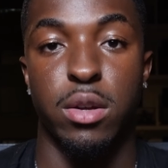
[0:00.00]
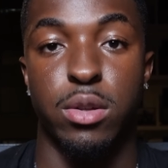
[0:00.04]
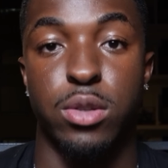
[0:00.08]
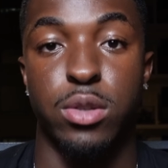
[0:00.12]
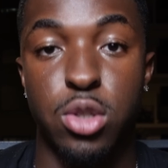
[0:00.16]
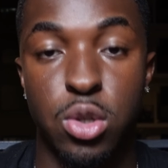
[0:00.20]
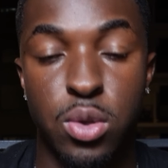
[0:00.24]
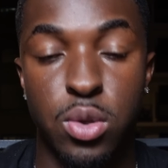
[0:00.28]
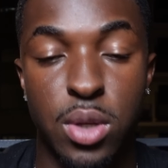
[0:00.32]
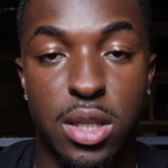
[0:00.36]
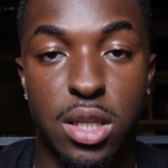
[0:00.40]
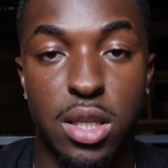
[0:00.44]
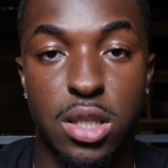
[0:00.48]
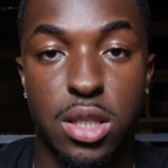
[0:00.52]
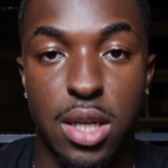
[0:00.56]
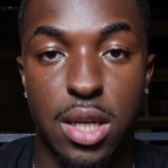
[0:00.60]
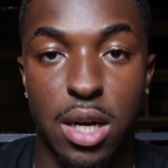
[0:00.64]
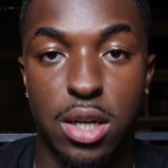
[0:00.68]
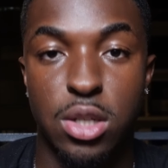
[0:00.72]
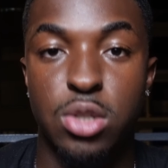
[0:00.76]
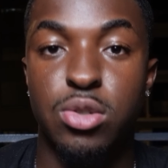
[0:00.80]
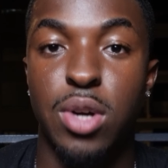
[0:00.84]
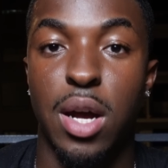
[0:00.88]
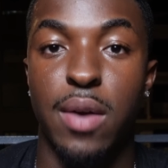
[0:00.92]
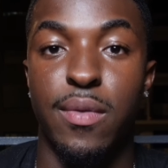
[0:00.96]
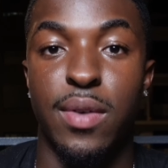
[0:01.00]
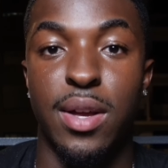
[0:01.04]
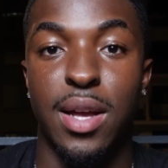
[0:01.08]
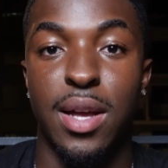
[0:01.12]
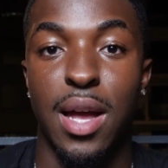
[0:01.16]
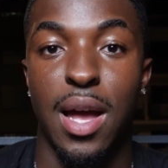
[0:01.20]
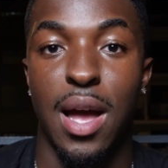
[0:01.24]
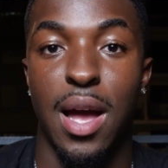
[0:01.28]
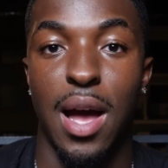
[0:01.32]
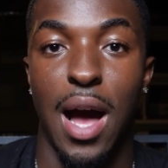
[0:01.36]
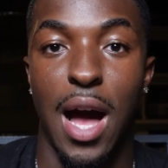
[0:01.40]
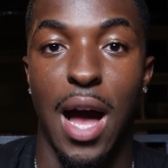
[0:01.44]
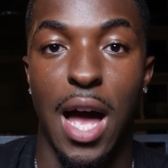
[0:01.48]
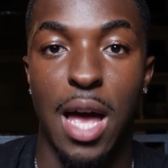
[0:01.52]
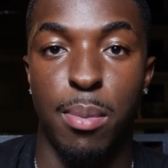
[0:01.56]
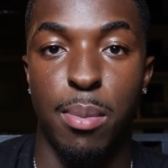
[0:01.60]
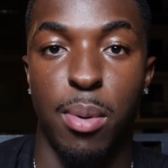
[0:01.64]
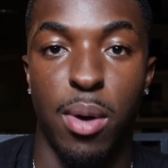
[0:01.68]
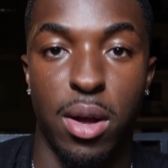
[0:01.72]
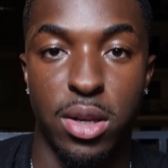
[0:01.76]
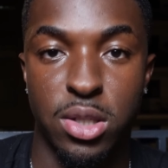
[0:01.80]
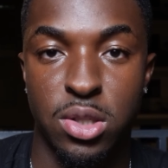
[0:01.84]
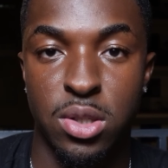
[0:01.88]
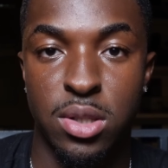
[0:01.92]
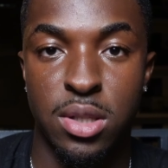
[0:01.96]
You need to start driving
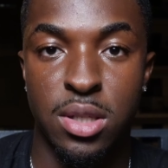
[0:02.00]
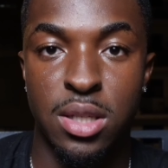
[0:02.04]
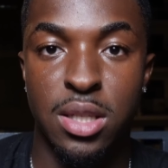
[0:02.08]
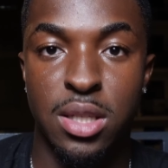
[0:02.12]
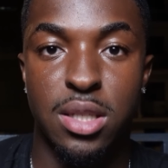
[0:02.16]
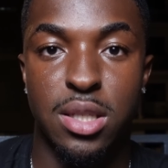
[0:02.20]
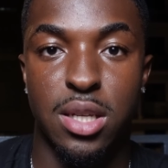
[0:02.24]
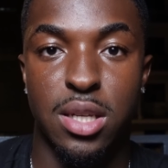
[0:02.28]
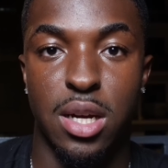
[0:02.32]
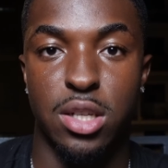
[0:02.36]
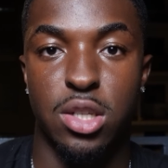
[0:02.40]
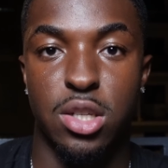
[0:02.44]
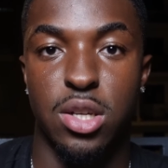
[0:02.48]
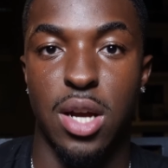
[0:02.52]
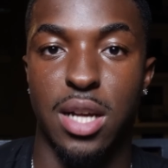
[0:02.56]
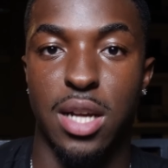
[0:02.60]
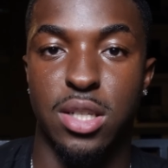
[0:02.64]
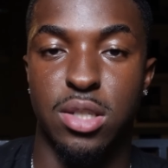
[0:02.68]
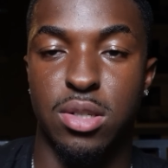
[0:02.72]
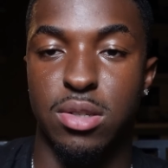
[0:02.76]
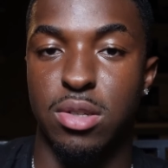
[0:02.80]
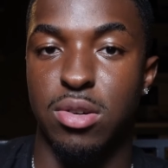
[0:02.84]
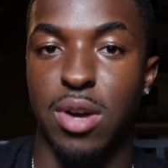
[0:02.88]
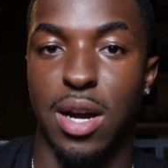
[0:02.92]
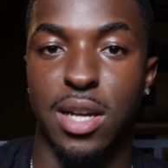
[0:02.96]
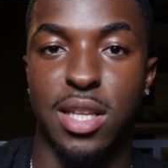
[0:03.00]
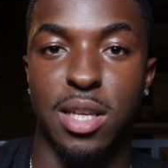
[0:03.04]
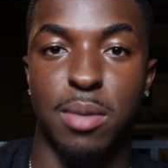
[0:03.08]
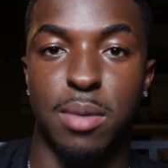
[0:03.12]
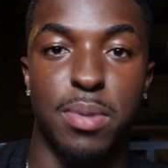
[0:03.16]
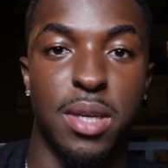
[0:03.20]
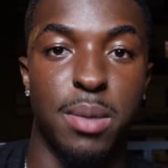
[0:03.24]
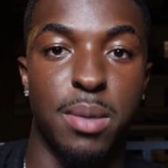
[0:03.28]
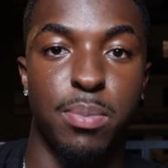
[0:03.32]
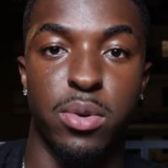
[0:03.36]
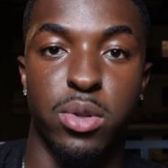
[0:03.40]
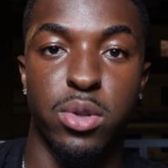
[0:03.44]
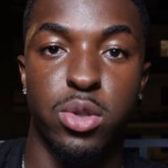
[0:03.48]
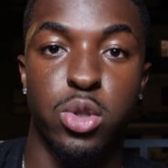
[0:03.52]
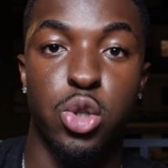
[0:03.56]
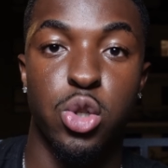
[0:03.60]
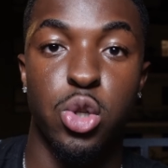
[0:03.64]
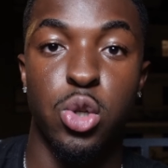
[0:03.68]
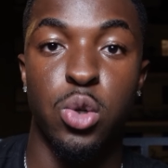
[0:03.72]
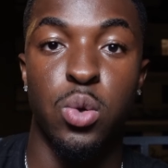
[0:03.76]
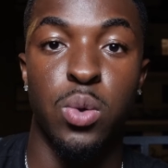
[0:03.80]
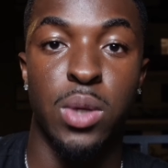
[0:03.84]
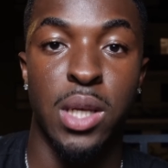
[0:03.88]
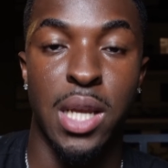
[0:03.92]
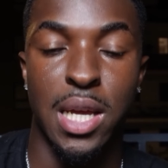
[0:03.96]
eyeballs. You need to start attracting people
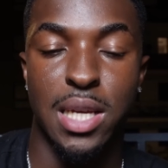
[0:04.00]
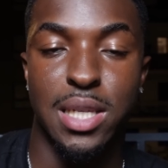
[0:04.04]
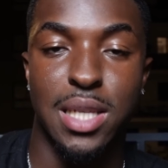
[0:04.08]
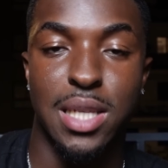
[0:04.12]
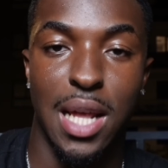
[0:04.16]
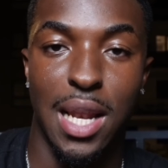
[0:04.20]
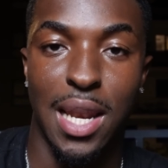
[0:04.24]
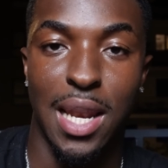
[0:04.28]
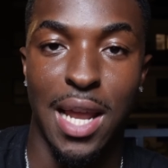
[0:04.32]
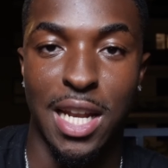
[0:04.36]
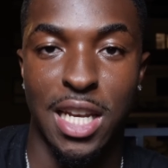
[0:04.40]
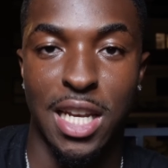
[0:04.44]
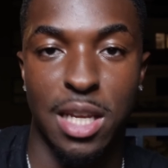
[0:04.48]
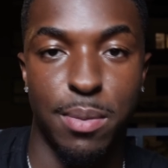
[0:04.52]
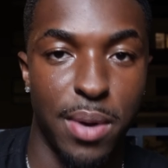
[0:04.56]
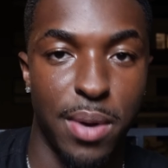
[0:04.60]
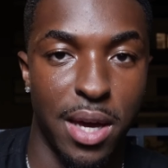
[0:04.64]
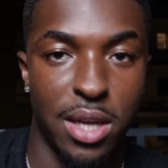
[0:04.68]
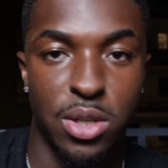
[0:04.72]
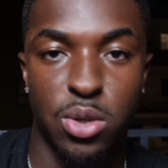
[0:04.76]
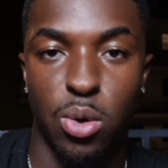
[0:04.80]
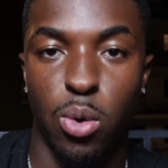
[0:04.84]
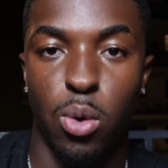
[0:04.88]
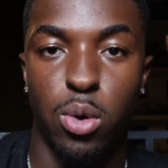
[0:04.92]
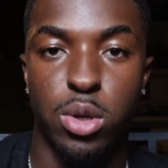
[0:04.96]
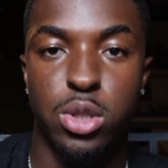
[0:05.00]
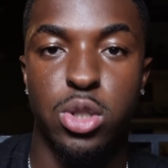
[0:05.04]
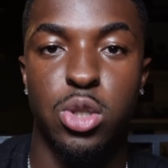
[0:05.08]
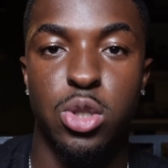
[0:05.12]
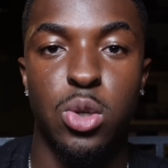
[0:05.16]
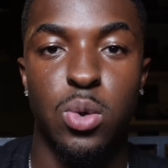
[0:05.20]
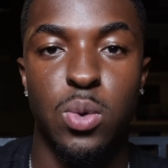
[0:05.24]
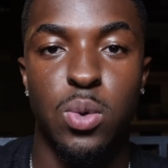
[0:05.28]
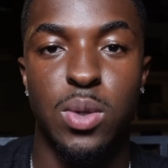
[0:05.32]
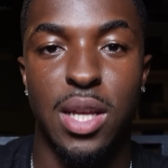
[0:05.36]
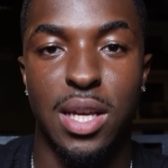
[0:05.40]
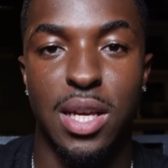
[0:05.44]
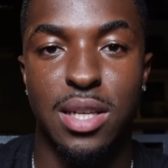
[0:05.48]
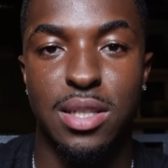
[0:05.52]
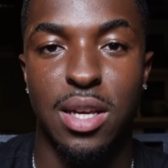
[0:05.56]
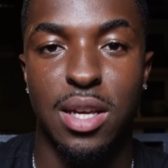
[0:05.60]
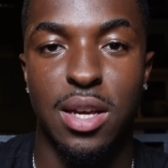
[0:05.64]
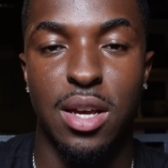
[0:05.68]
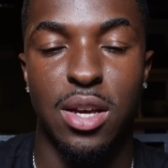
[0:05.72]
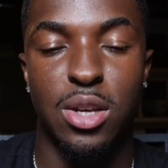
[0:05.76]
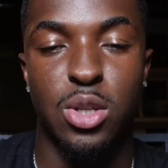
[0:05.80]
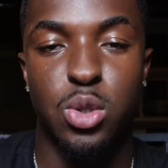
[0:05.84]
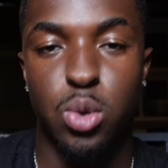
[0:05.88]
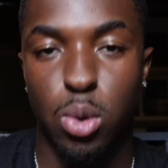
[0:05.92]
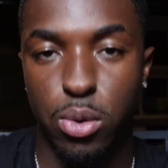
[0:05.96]
to this landing page or to this
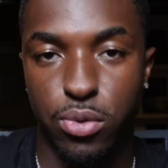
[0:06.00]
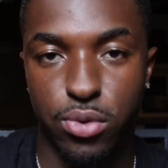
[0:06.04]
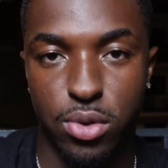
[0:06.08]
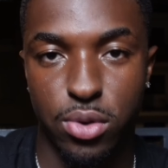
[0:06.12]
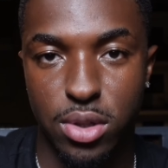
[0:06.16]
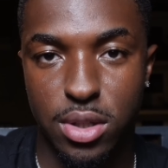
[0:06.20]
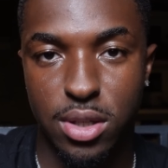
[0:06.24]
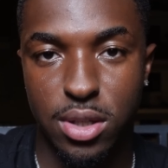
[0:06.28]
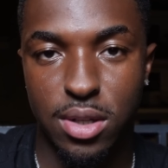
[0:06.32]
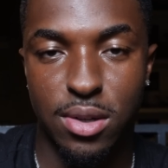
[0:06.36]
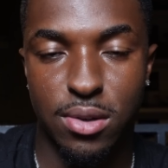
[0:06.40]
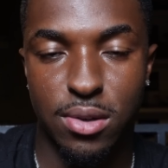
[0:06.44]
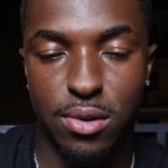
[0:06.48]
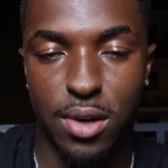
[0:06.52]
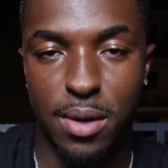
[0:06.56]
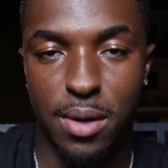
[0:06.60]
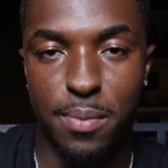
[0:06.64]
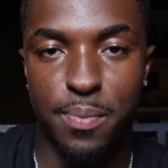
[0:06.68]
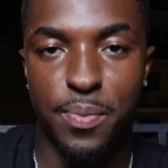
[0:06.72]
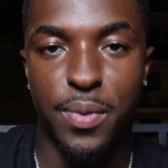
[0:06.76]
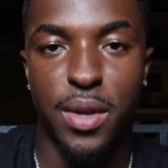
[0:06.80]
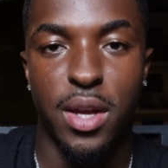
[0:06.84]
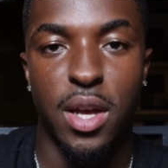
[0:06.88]
storefront, right?